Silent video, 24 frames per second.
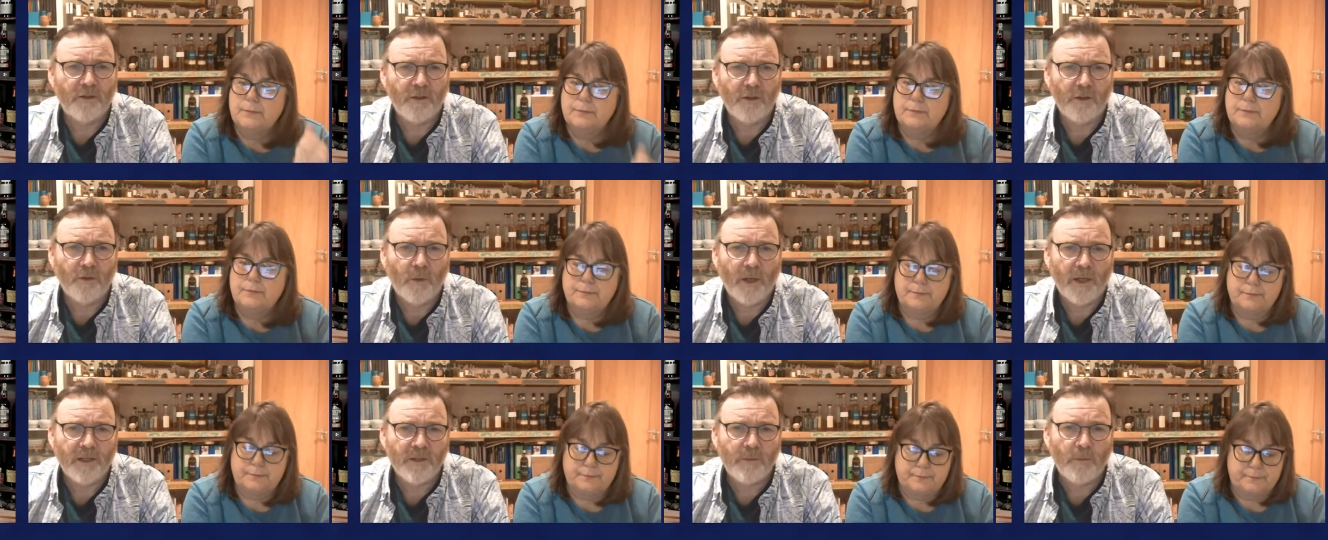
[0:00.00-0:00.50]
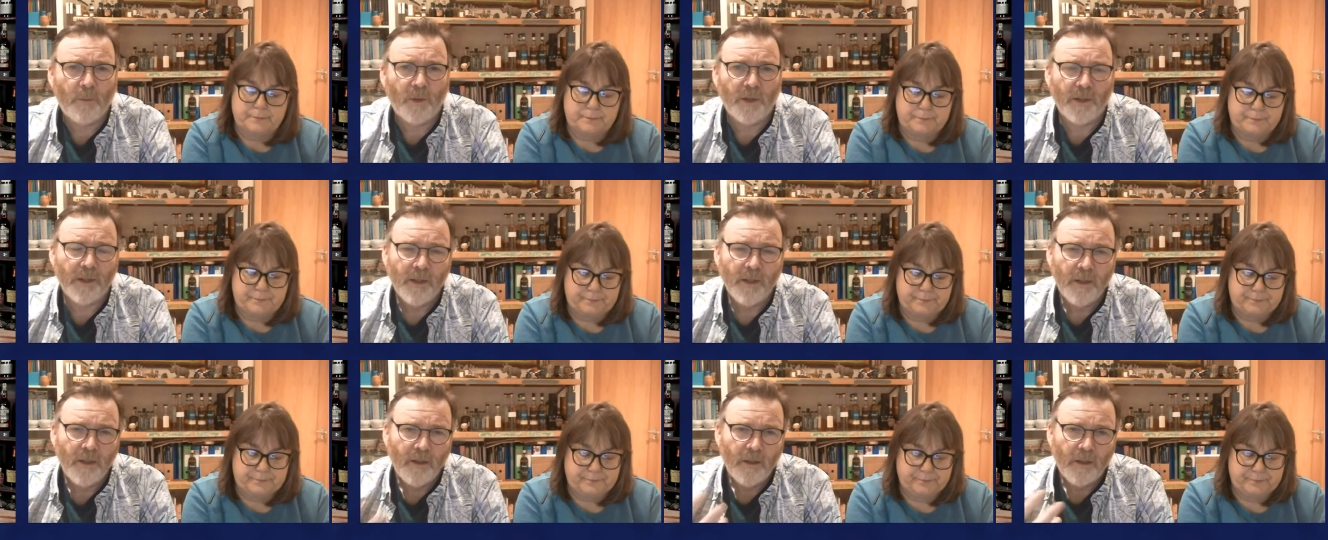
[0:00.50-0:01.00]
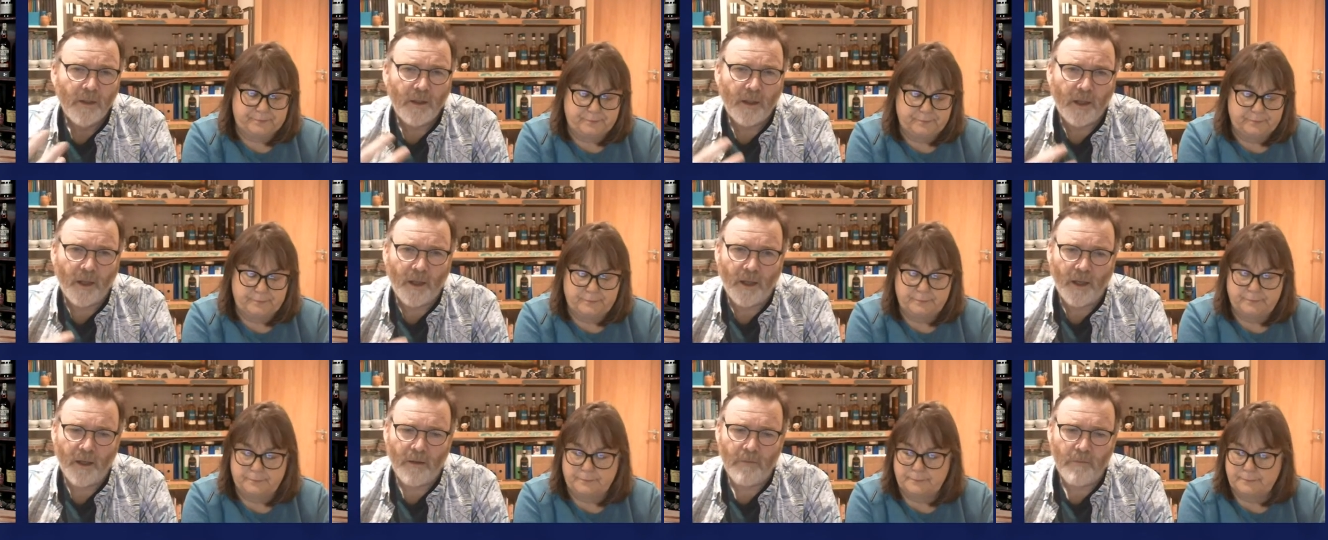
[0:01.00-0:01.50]
Speaker 1: the US, but
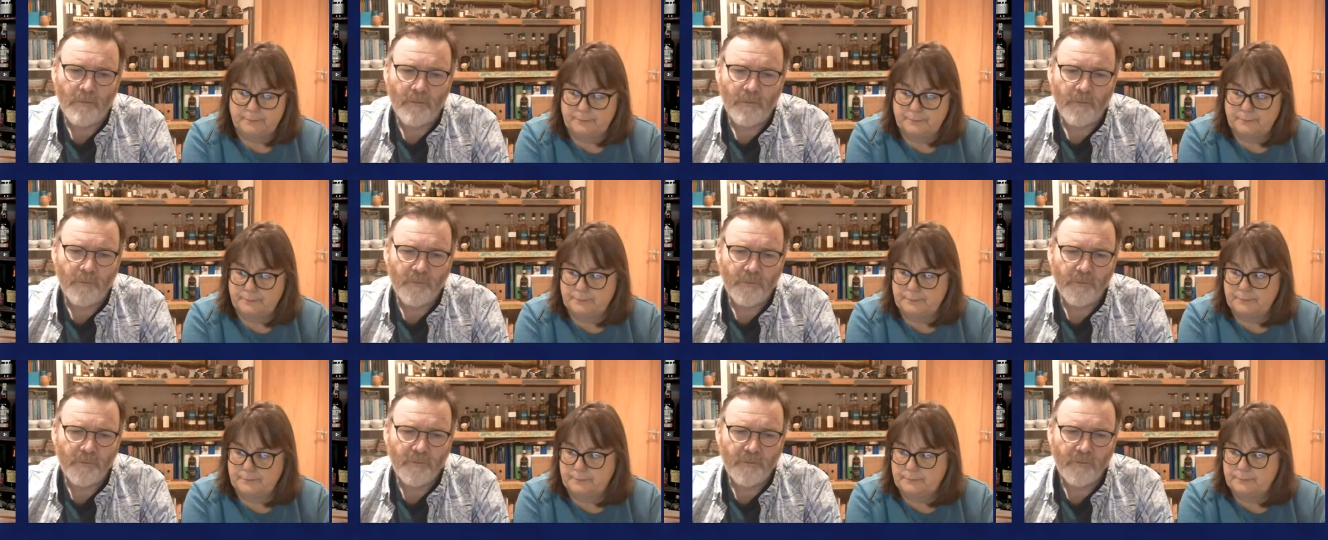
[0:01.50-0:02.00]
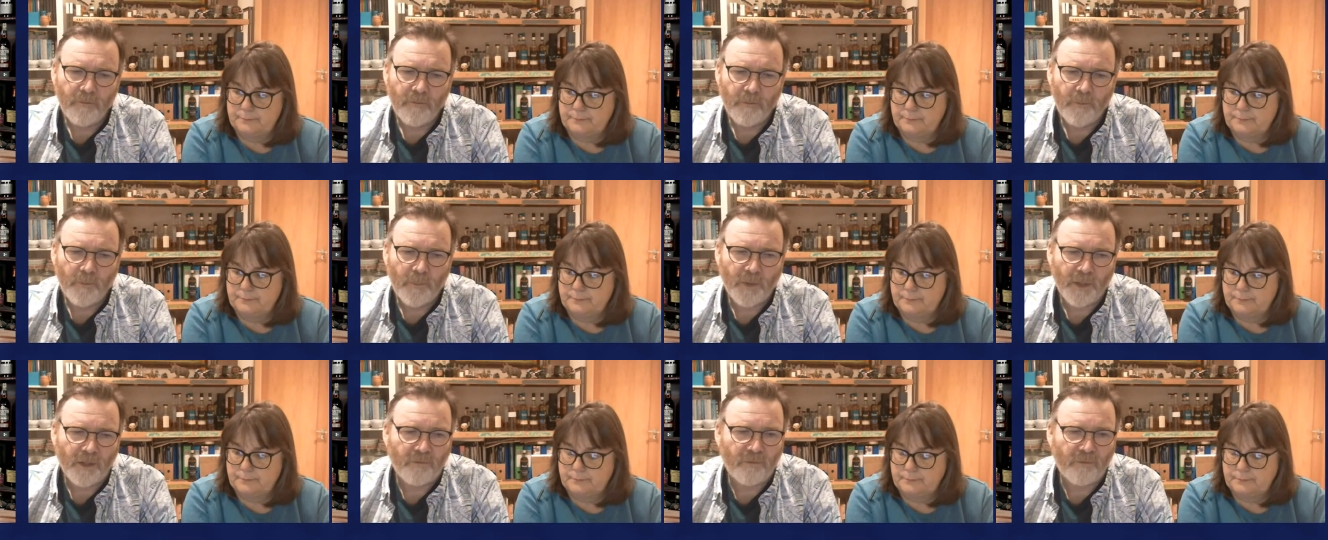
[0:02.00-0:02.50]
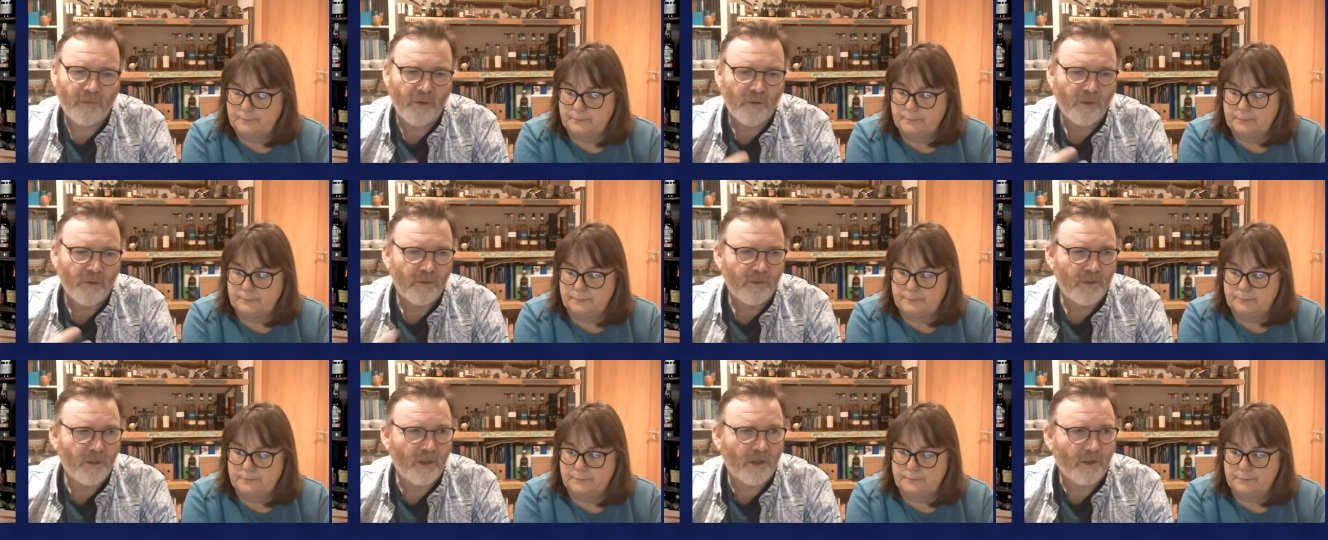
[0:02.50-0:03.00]
um, but if
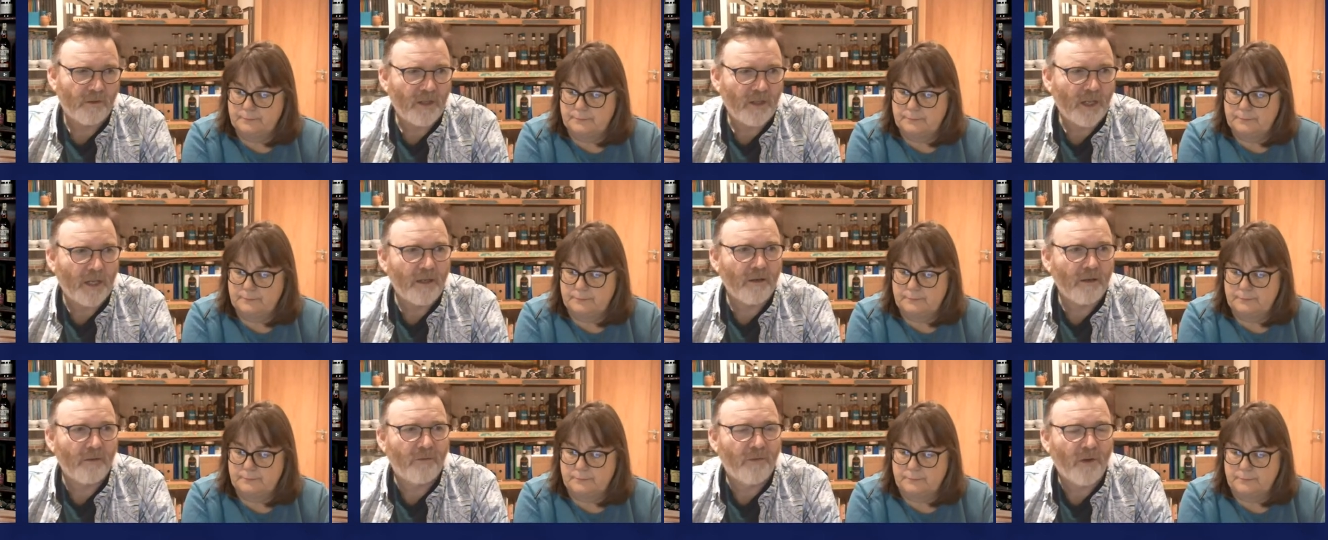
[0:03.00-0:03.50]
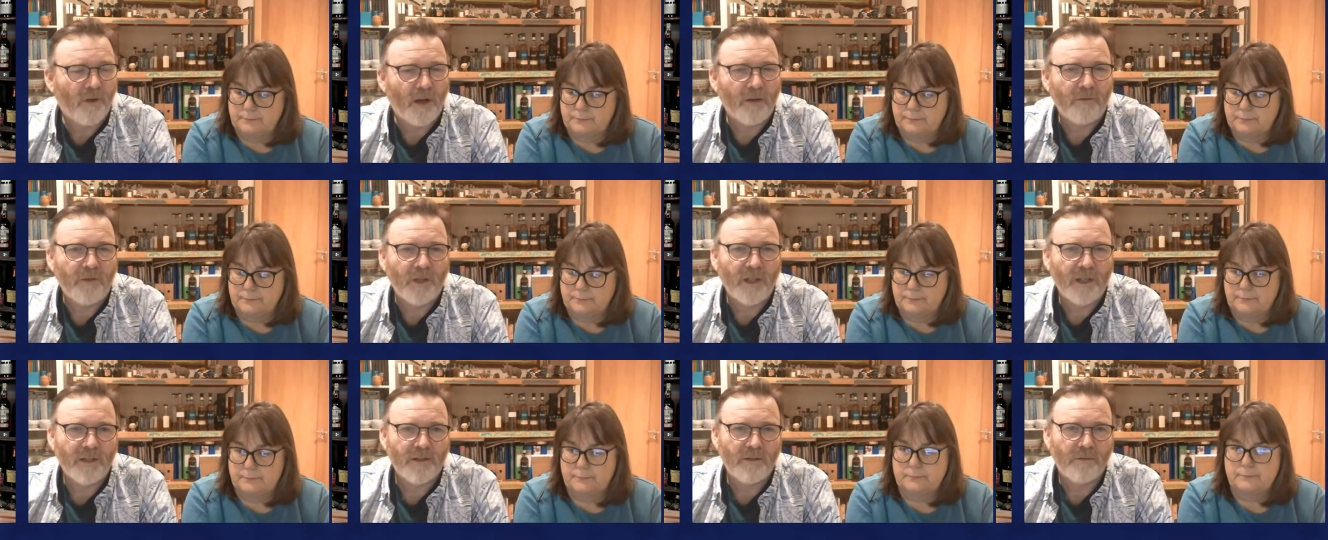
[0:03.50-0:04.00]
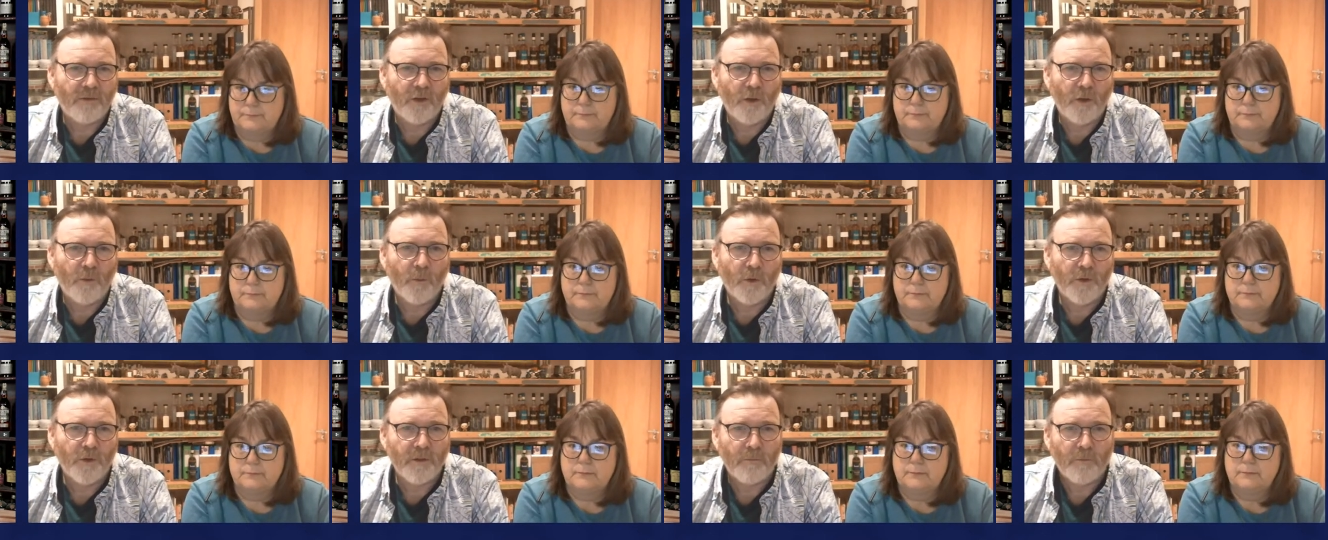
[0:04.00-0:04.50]
you at the end of five years, if you
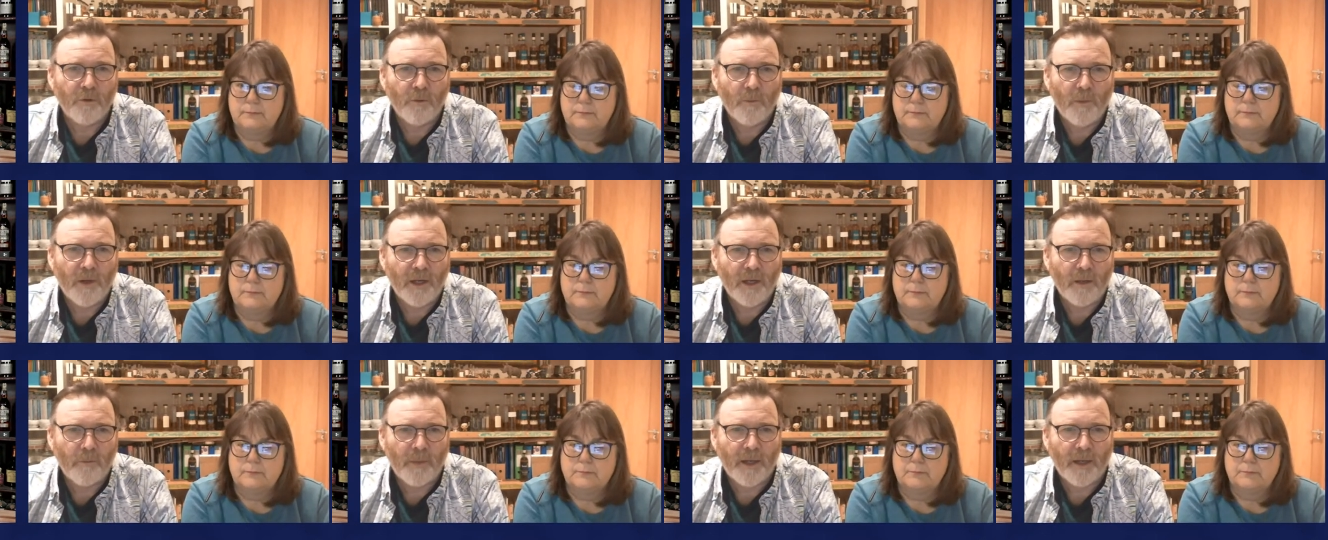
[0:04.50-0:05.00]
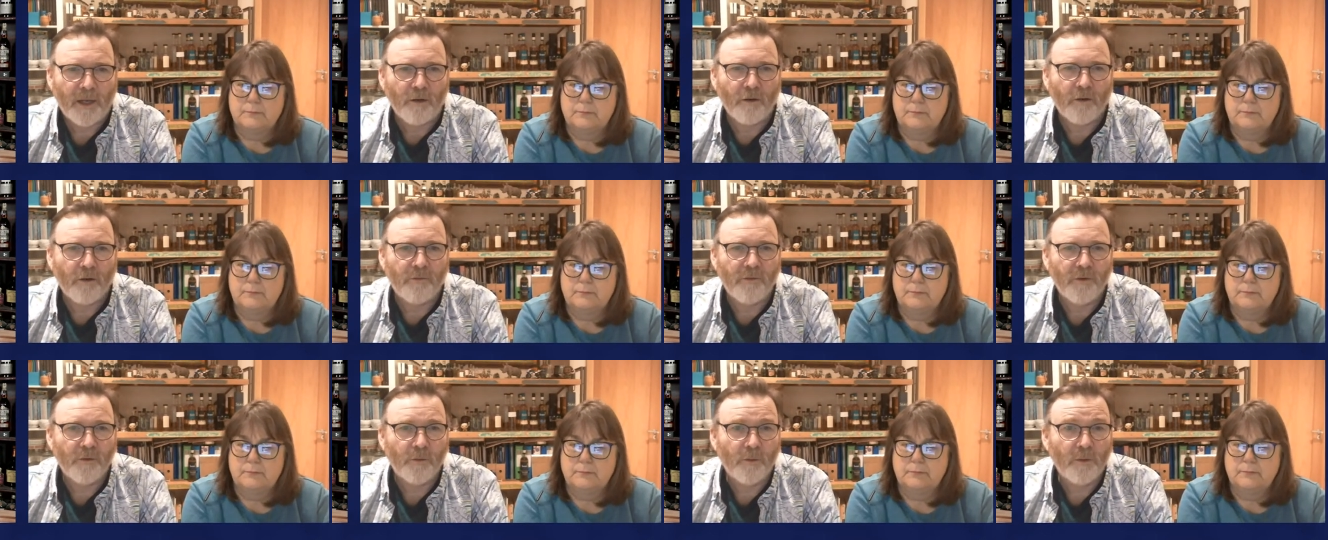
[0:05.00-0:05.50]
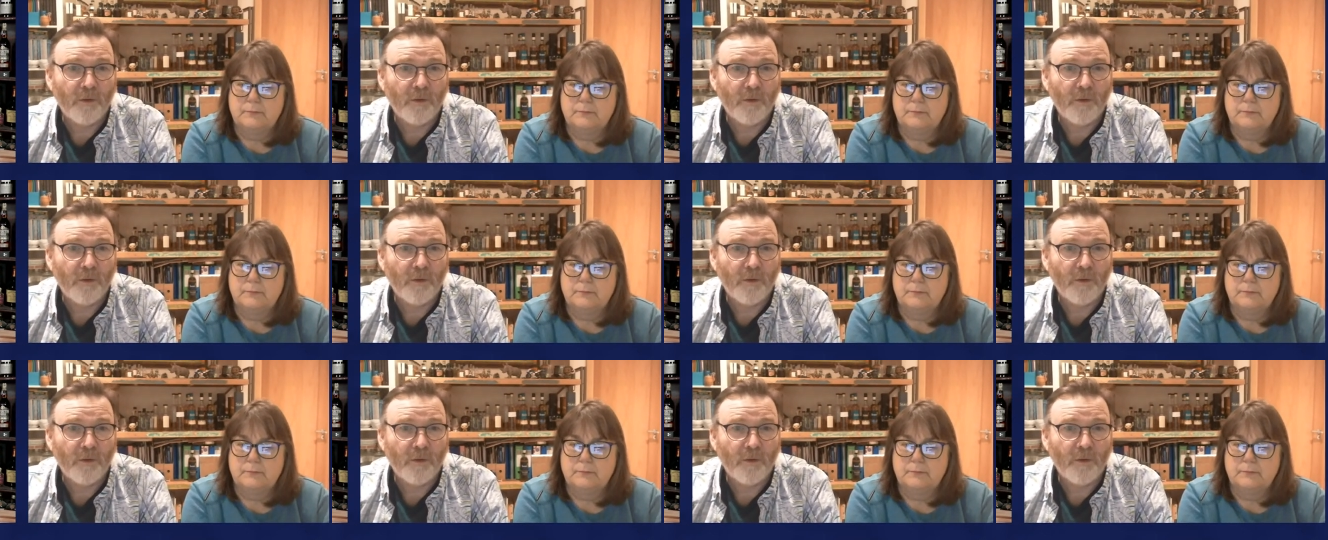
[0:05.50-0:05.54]
don't want it, we'll buy it back off you.